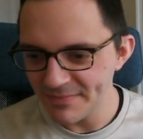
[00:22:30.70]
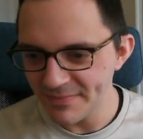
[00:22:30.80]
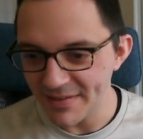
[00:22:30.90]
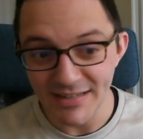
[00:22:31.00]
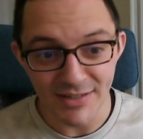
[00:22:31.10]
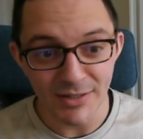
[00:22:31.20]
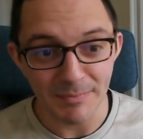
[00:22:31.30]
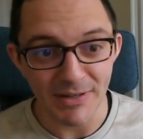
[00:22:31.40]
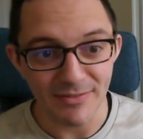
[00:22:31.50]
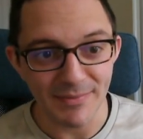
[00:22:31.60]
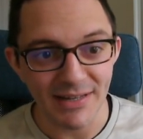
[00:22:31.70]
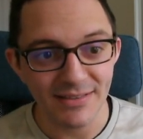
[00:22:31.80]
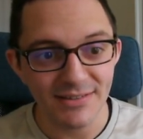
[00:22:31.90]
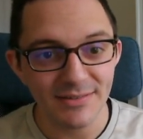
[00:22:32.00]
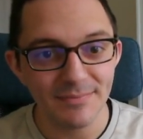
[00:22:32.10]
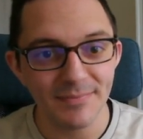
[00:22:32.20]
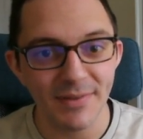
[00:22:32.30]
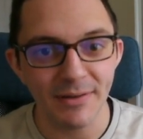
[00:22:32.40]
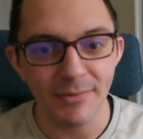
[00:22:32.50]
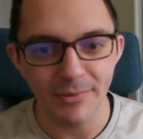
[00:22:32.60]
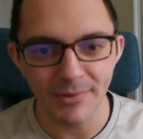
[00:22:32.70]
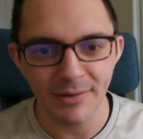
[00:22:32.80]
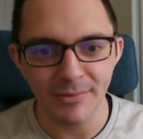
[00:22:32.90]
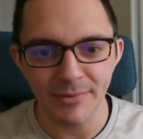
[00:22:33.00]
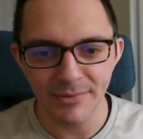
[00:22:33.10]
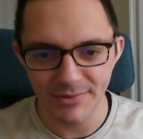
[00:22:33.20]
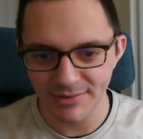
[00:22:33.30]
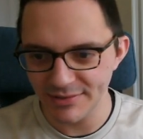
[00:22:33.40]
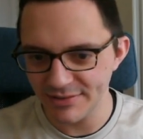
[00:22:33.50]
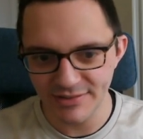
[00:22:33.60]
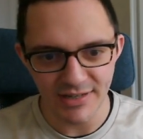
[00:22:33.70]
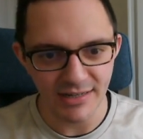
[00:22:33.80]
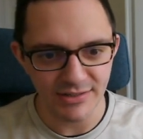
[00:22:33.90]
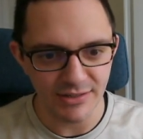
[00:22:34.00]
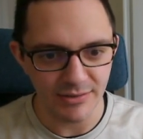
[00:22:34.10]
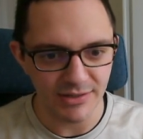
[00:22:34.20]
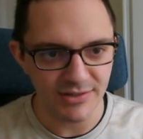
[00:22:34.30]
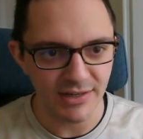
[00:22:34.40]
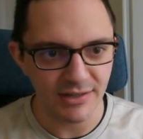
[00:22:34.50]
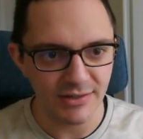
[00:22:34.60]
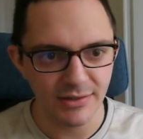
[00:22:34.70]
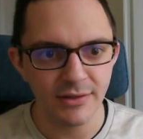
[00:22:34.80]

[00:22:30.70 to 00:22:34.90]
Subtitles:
It's a good bit of maths. I will sell it to you in a second.